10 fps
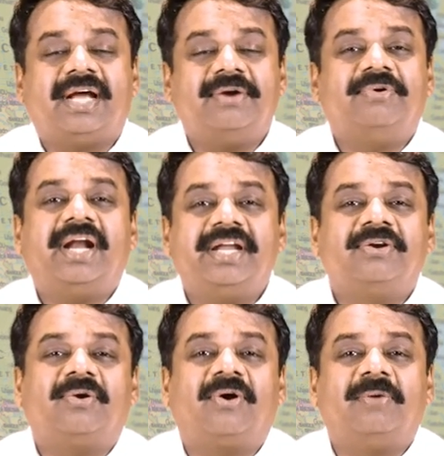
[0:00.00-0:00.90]
I would like to
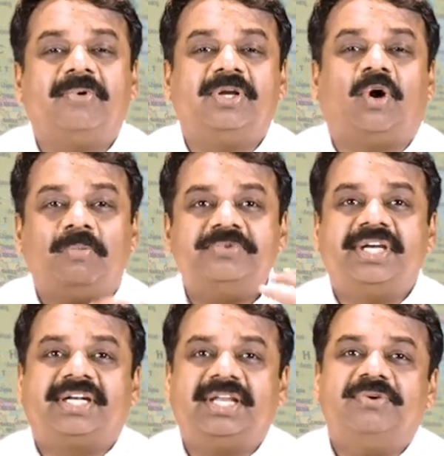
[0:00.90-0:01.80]
talk about the
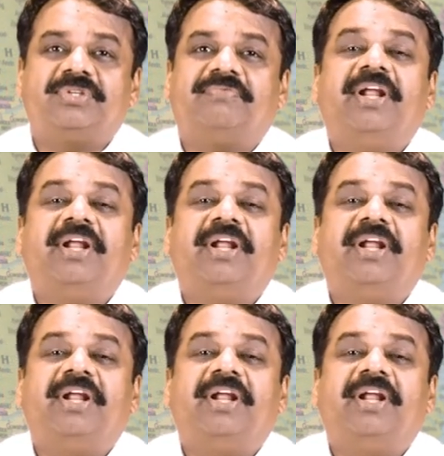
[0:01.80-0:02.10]
objectives of